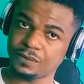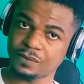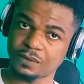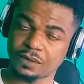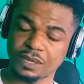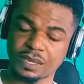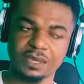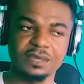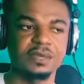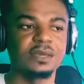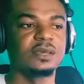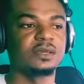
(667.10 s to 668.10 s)
Okay,
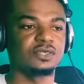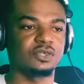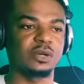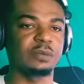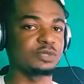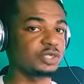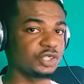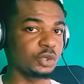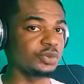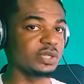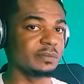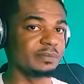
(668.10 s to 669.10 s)
so I'm just
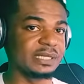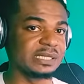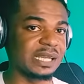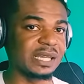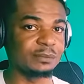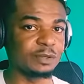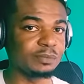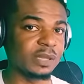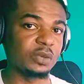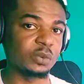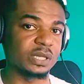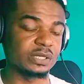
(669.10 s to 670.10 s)
showing you the bass line. I'm not
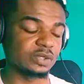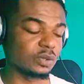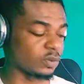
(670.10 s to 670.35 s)
playing with the song.